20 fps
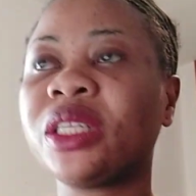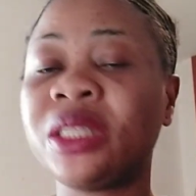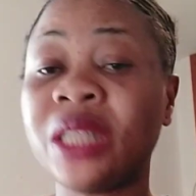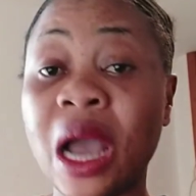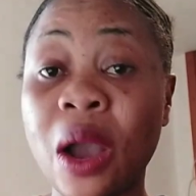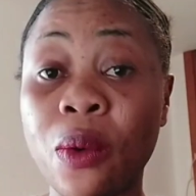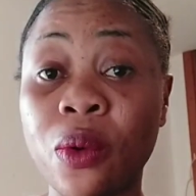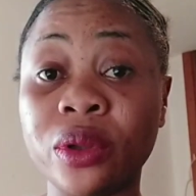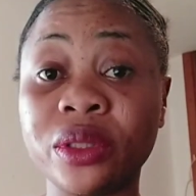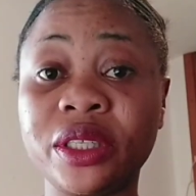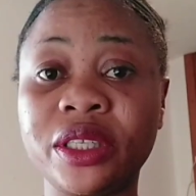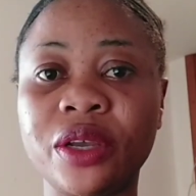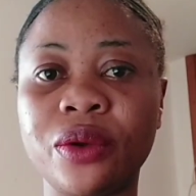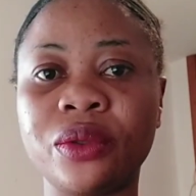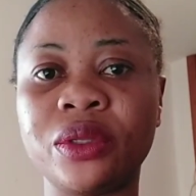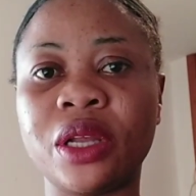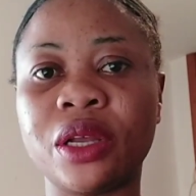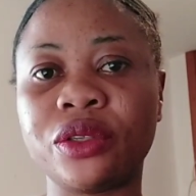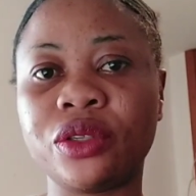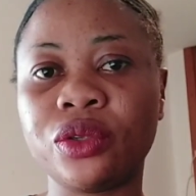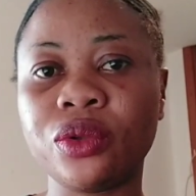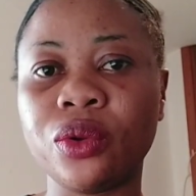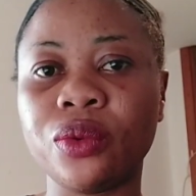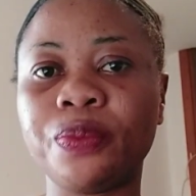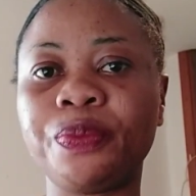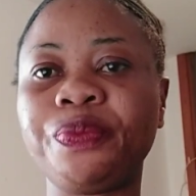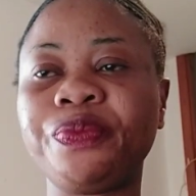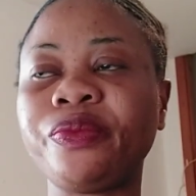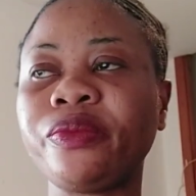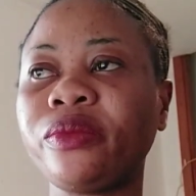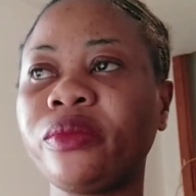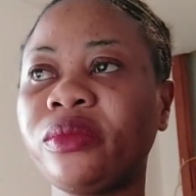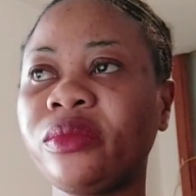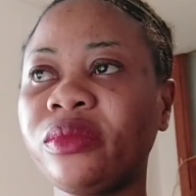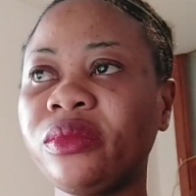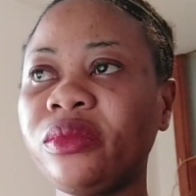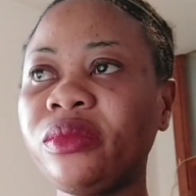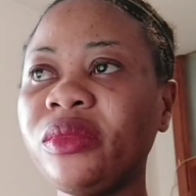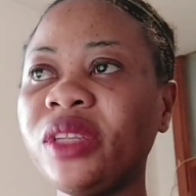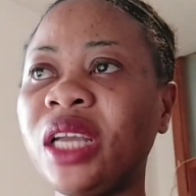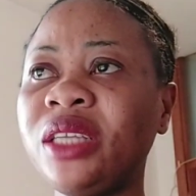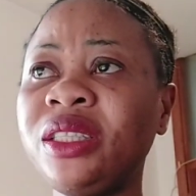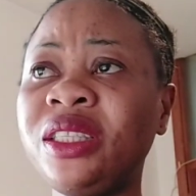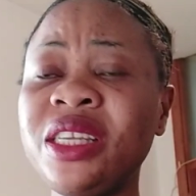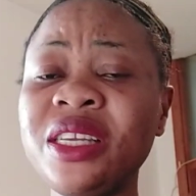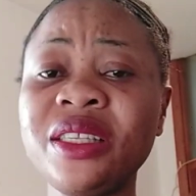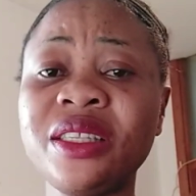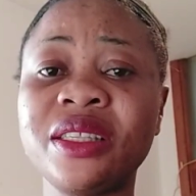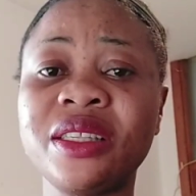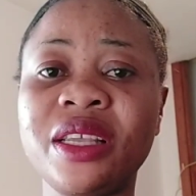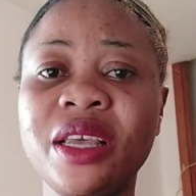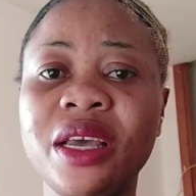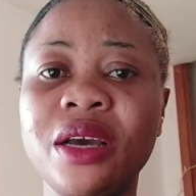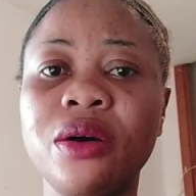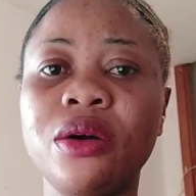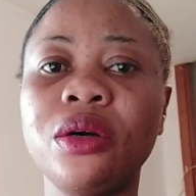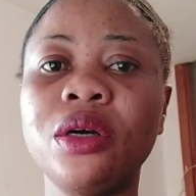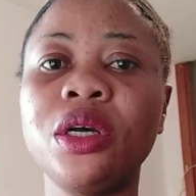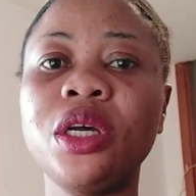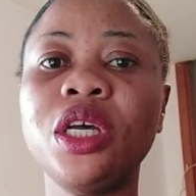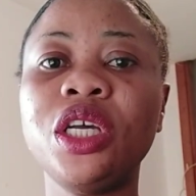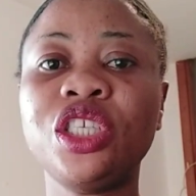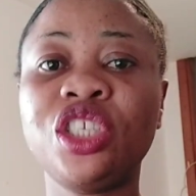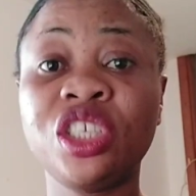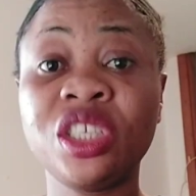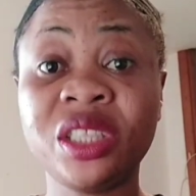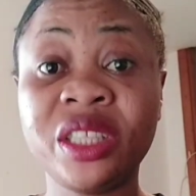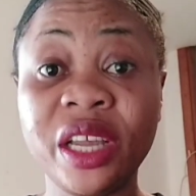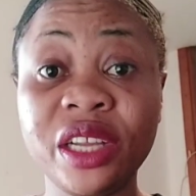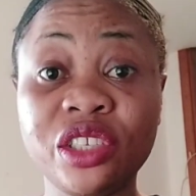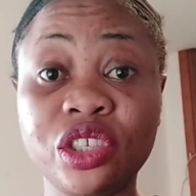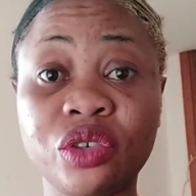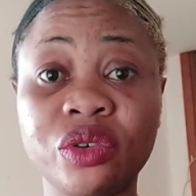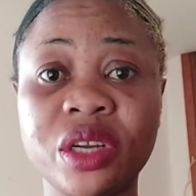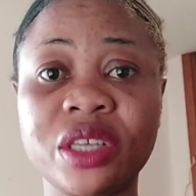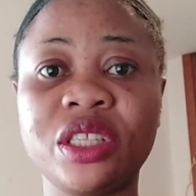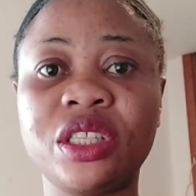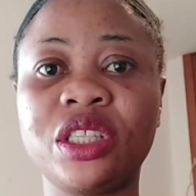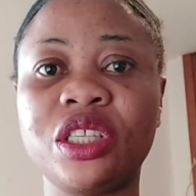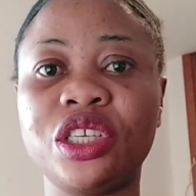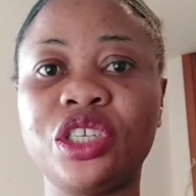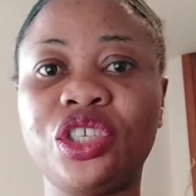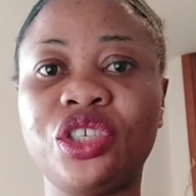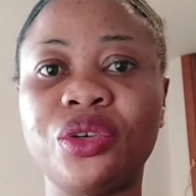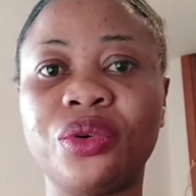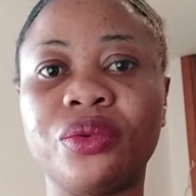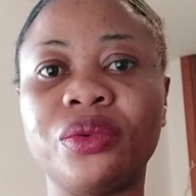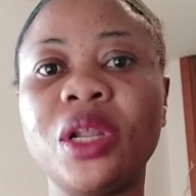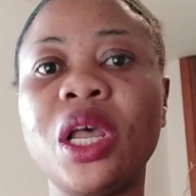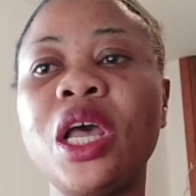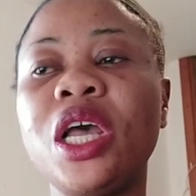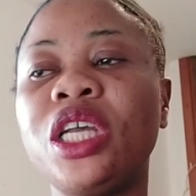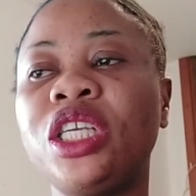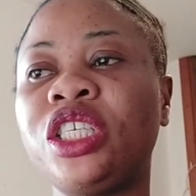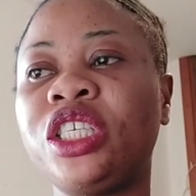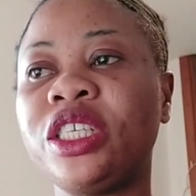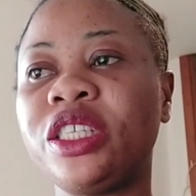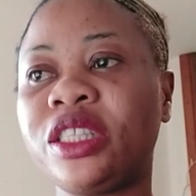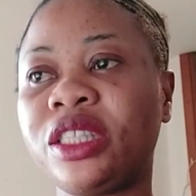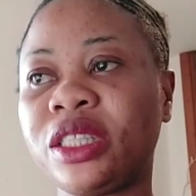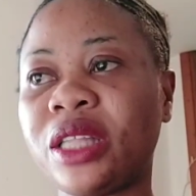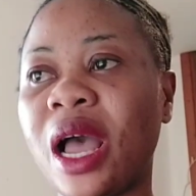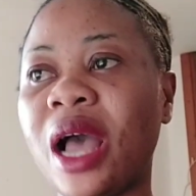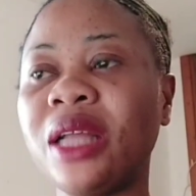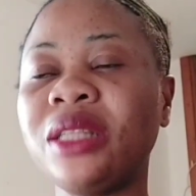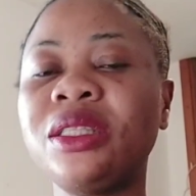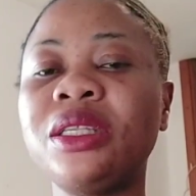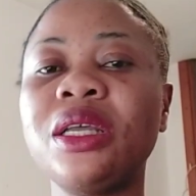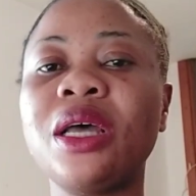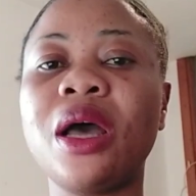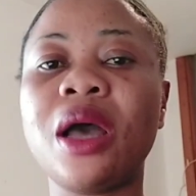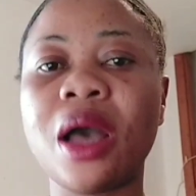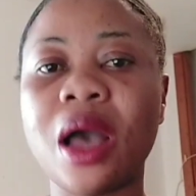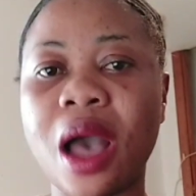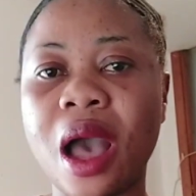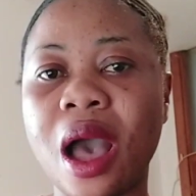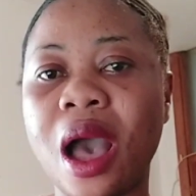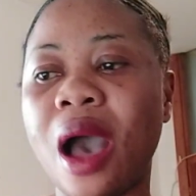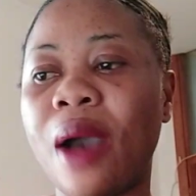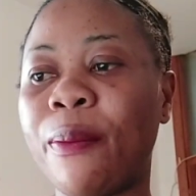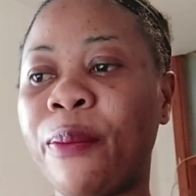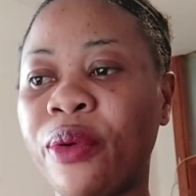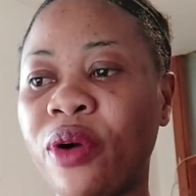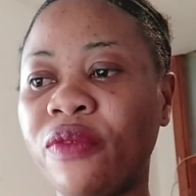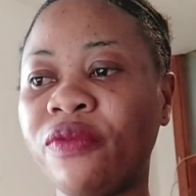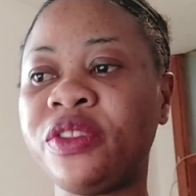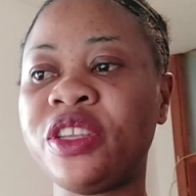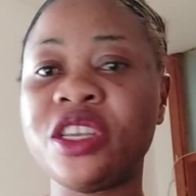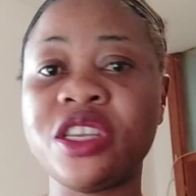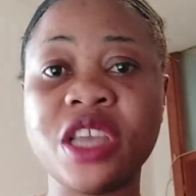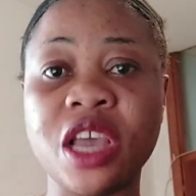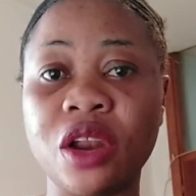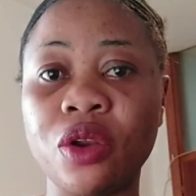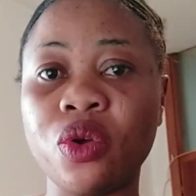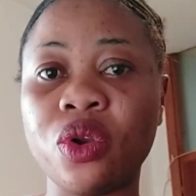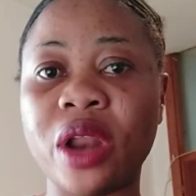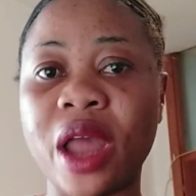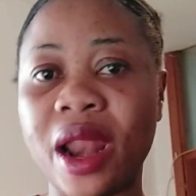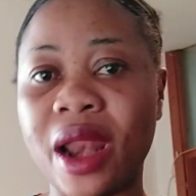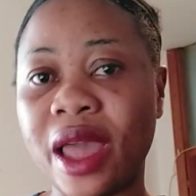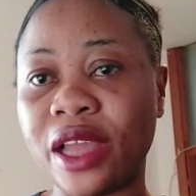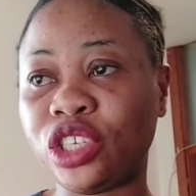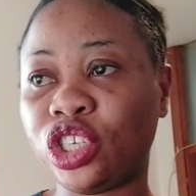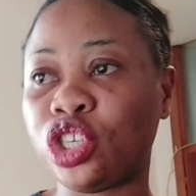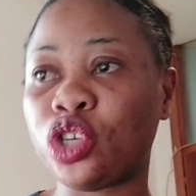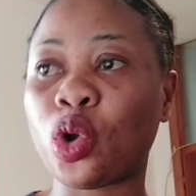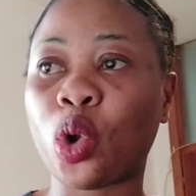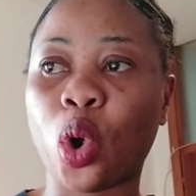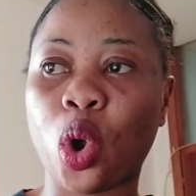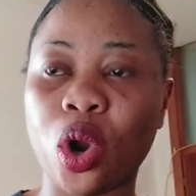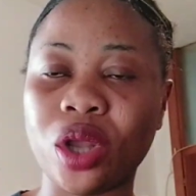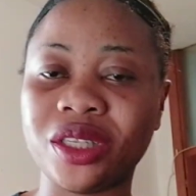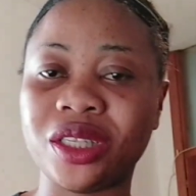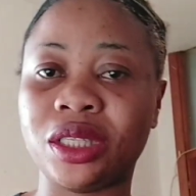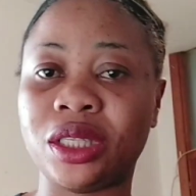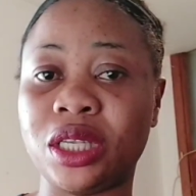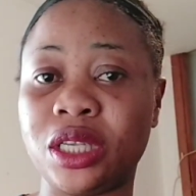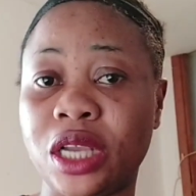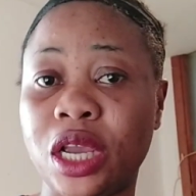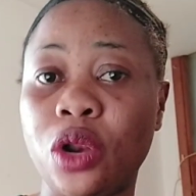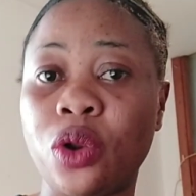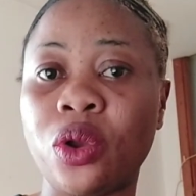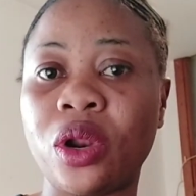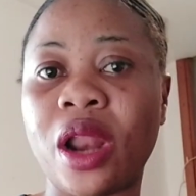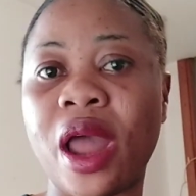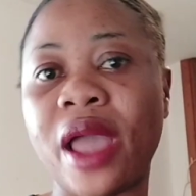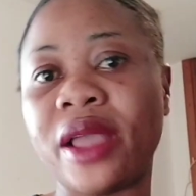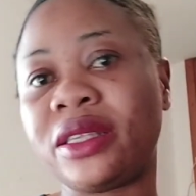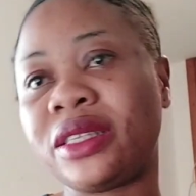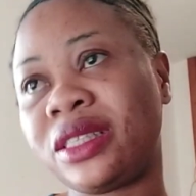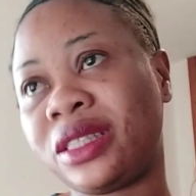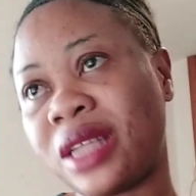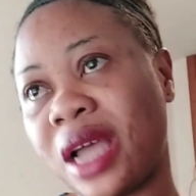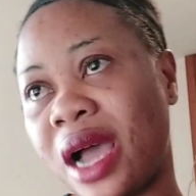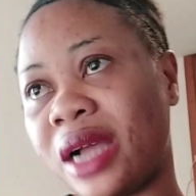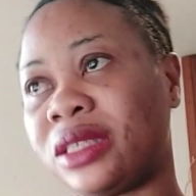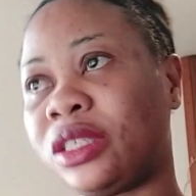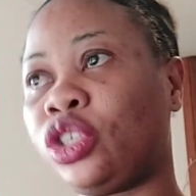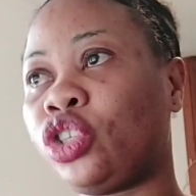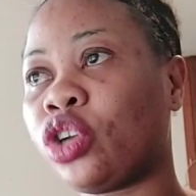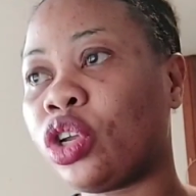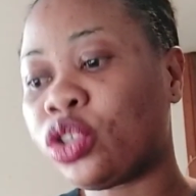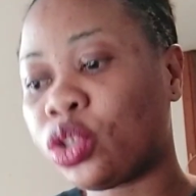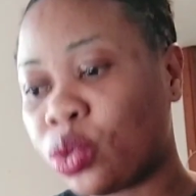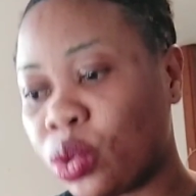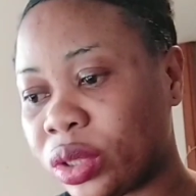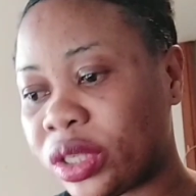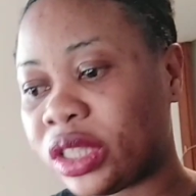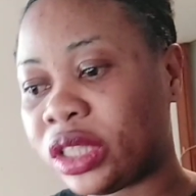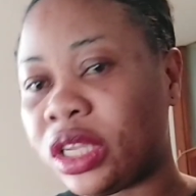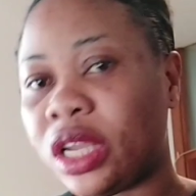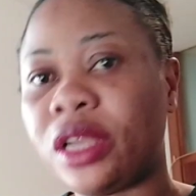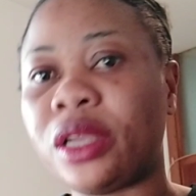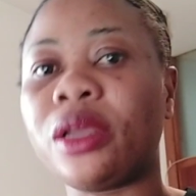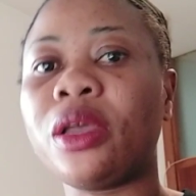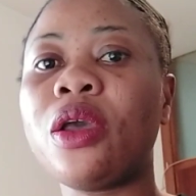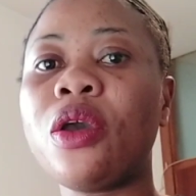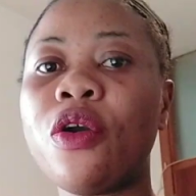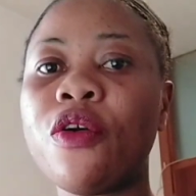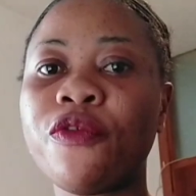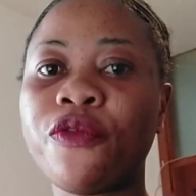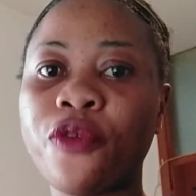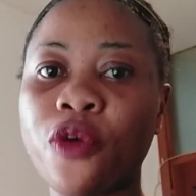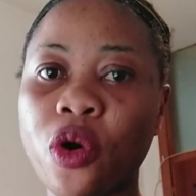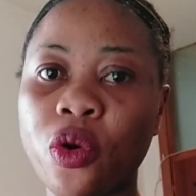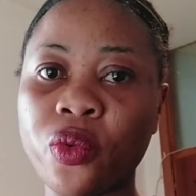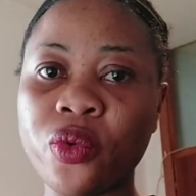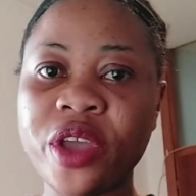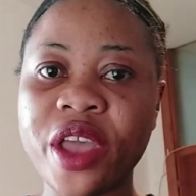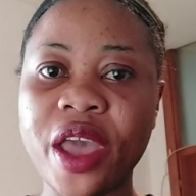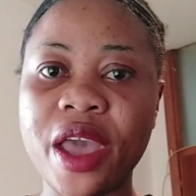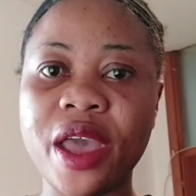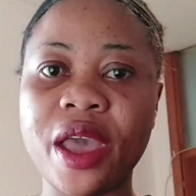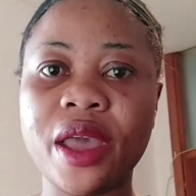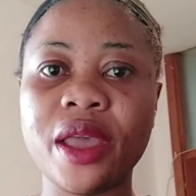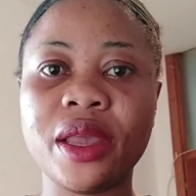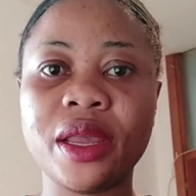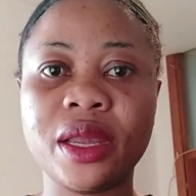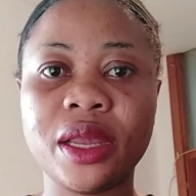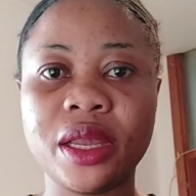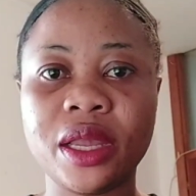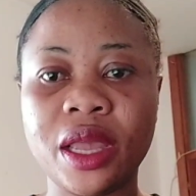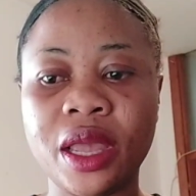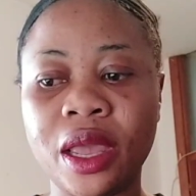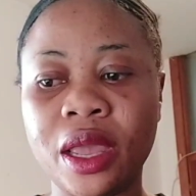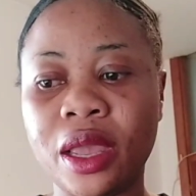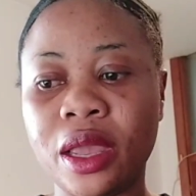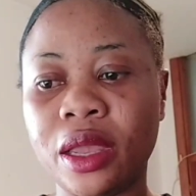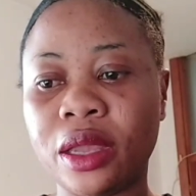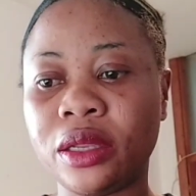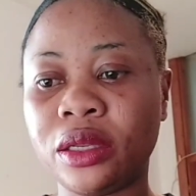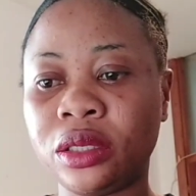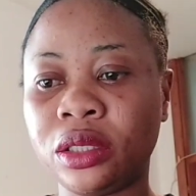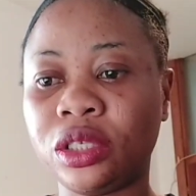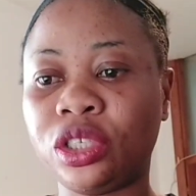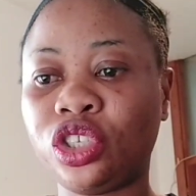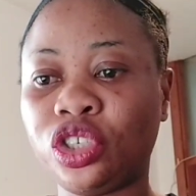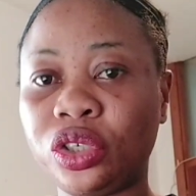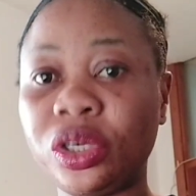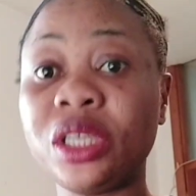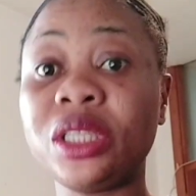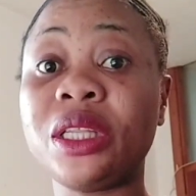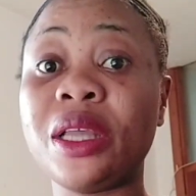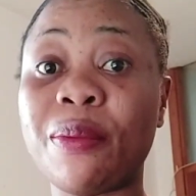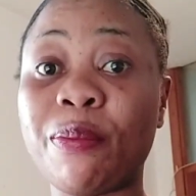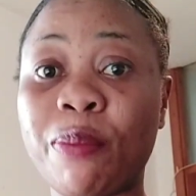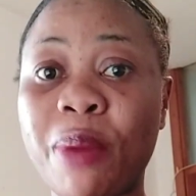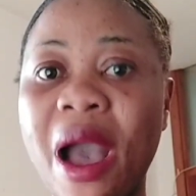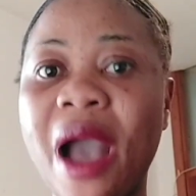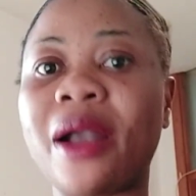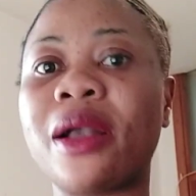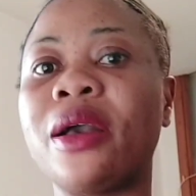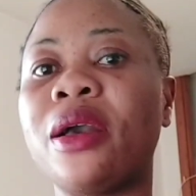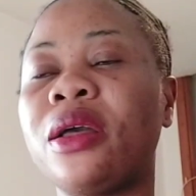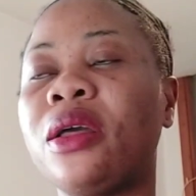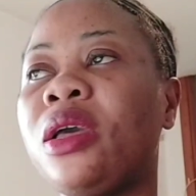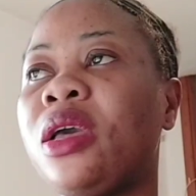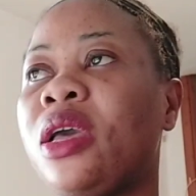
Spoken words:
Now I won't tell now. So this girl, she did train station. She stand above the yellow line, like she crossed the yellow line, stand, just go stay for where train they park.